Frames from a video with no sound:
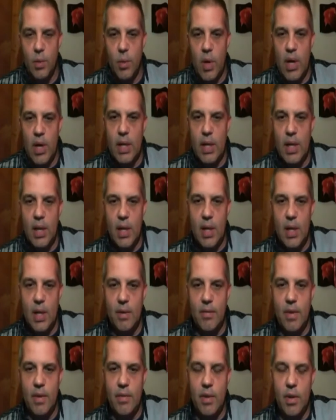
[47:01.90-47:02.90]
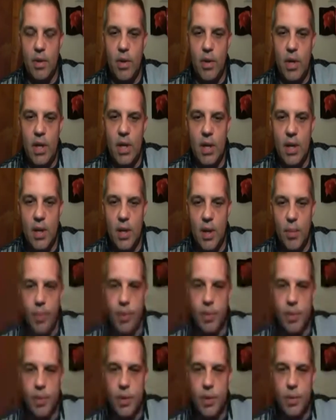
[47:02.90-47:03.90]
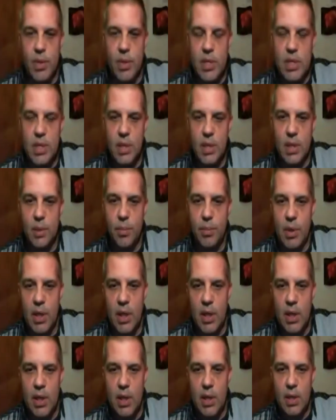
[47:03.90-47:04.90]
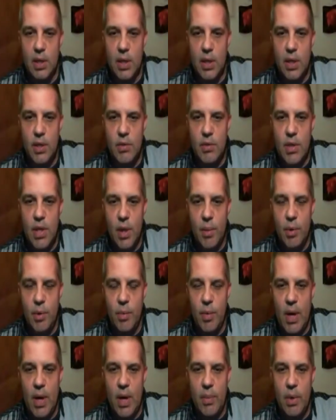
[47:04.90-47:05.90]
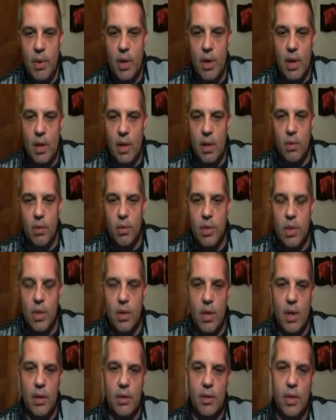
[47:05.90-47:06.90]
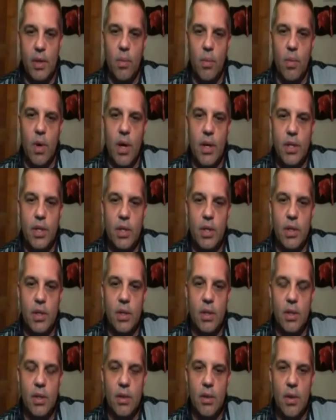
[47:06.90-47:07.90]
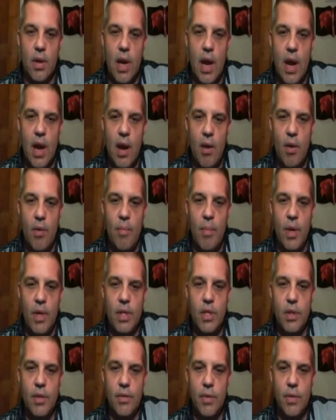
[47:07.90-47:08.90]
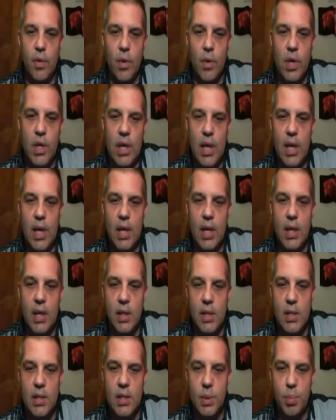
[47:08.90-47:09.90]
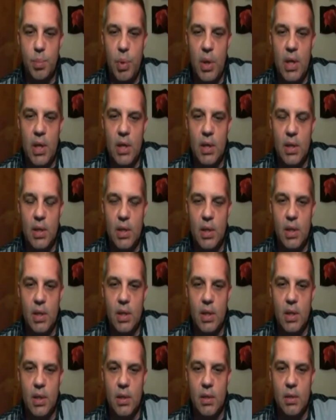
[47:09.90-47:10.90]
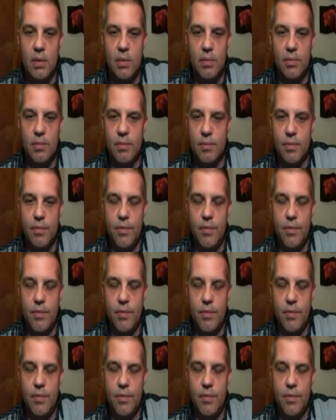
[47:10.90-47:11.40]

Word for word: doing what I can. I've even created a couple just recently. But can you tell me, Rob, and, and those that are out there watching, you know, how much of your day is spent in